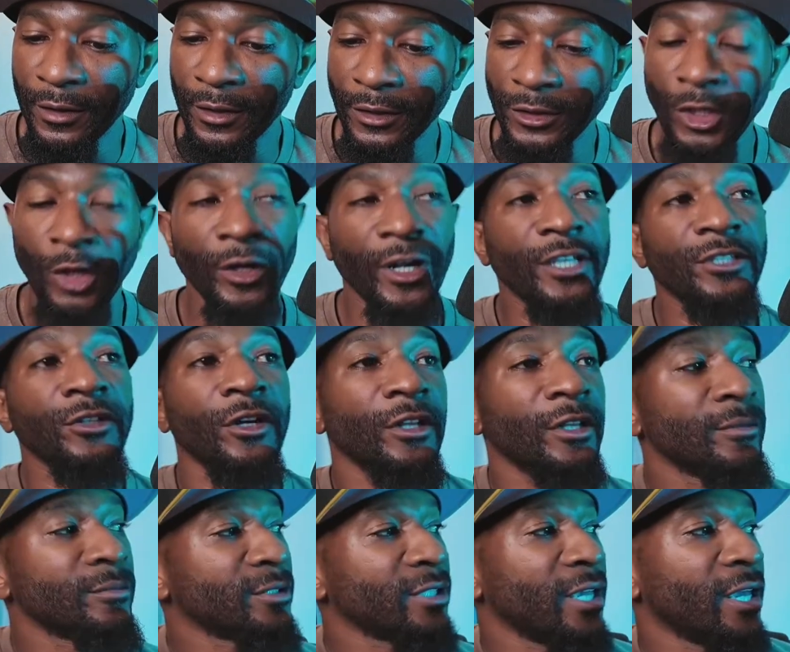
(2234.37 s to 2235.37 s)
Yo, that's all
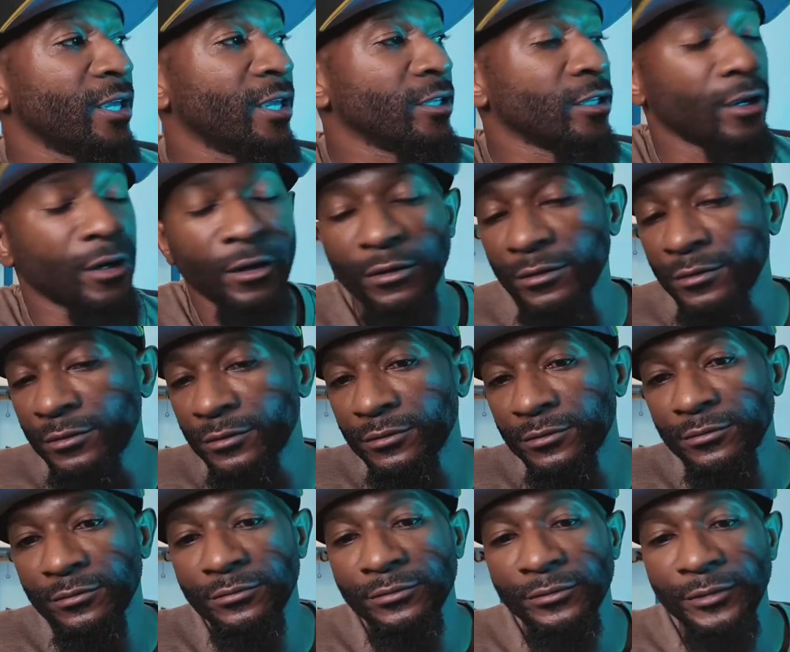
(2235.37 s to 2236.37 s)
I'm saying, y'all.
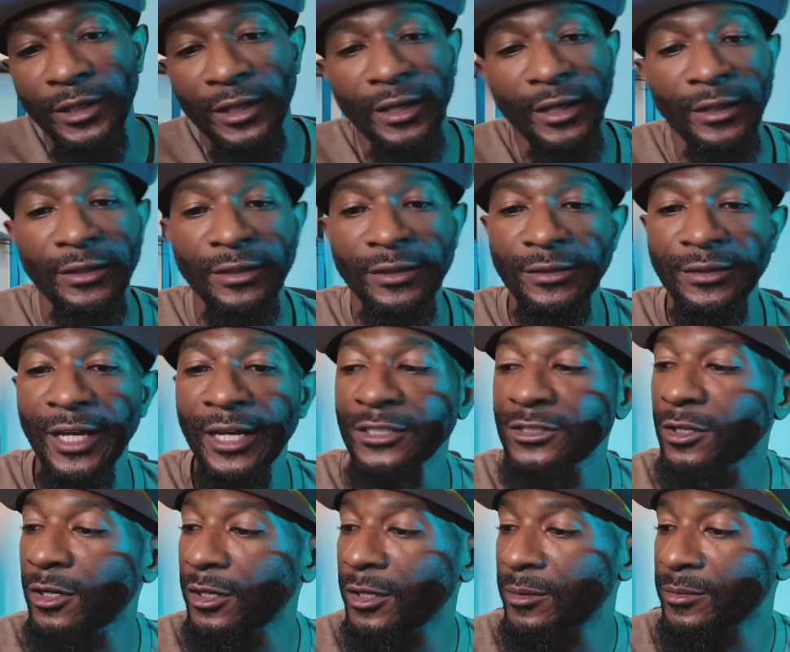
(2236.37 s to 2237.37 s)
That's
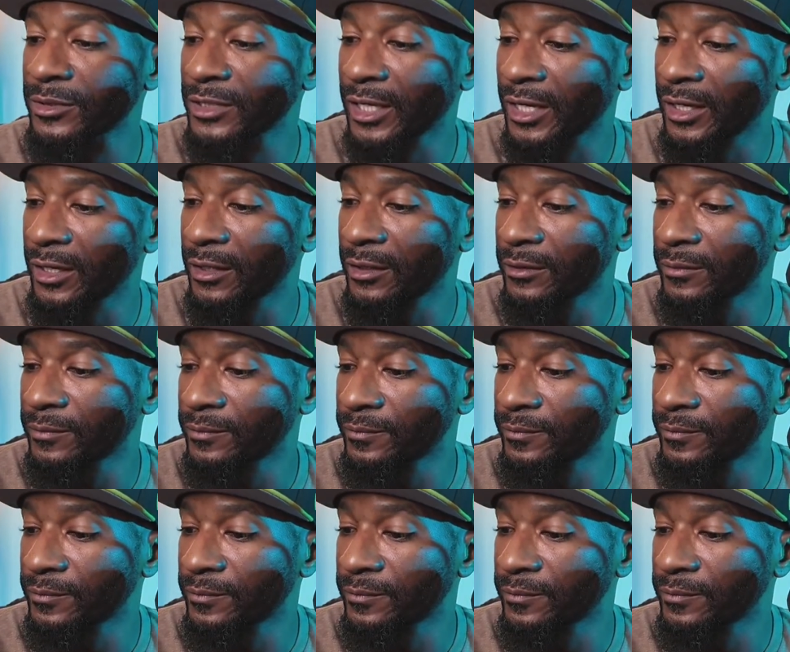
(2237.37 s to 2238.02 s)
all I'm saying.